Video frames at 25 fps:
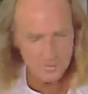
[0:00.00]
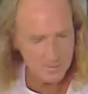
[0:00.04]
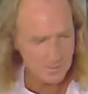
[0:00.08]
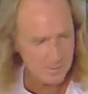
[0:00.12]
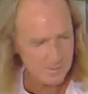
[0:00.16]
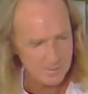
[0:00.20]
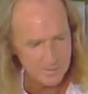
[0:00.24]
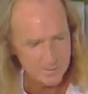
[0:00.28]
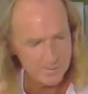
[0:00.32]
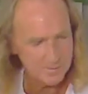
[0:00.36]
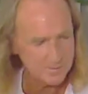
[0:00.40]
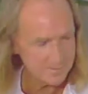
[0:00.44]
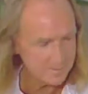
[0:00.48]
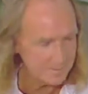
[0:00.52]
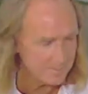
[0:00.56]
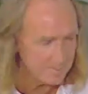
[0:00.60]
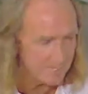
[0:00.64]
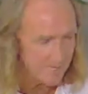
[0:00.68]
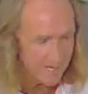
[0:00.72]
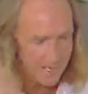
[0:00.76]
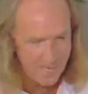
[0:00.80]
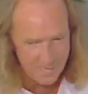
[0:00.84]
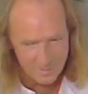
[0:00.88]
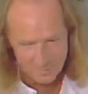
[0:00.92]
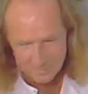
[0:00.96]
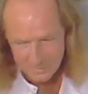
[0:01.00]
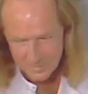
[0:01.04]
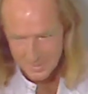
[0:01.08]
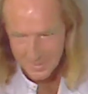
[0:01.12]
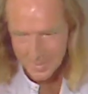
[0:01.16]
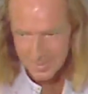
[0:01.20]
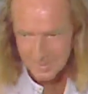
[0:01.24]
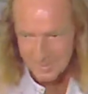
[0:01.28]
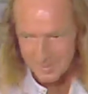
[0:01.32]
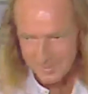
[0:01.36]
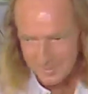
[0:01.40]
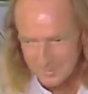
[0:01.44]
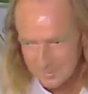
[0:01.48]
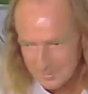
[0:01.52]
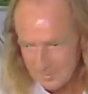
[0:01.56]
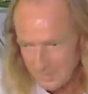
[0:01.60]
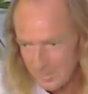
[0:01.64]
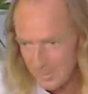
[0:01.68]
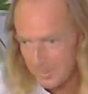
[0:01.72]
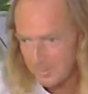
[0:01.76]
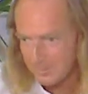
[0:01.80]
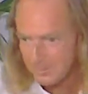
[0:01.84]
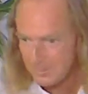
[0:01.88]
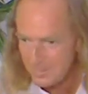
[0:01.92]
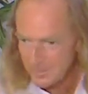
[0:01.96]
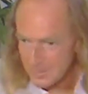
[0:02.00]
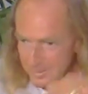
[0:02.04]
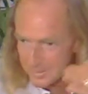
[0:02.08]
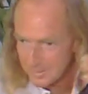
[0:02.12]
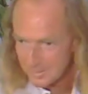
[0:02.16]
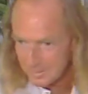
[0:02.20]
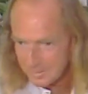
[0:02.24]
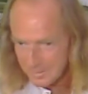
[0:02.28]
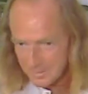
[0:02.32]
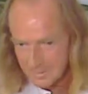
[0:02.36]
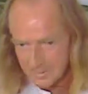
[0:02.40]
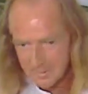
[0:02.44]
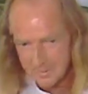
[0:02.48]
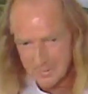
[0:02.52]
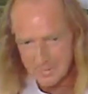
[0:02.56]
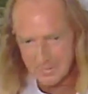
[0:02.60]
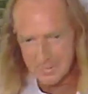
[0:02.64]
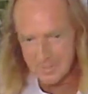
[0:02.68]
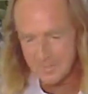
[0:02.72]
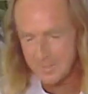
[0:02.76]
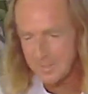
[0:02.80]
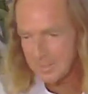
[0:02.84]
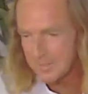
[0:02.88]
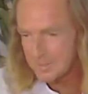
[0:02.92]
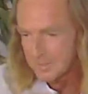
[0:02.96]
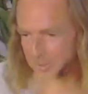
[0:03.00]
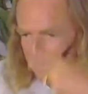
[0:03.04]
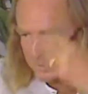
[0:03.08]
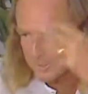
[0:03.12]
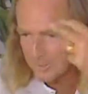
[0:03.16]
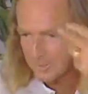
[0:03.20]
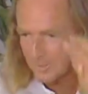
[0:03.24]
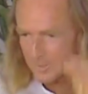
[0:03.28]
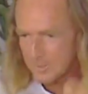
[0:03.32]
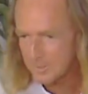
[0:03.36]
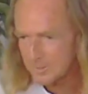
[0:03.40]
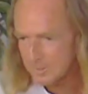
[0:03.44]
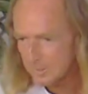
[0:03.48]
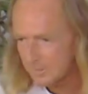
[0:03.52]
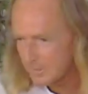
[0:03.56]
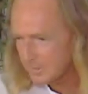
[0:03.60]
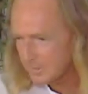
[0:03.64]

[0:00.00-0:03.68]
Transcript: saint, he's alive. He's very big, he eats a lot, he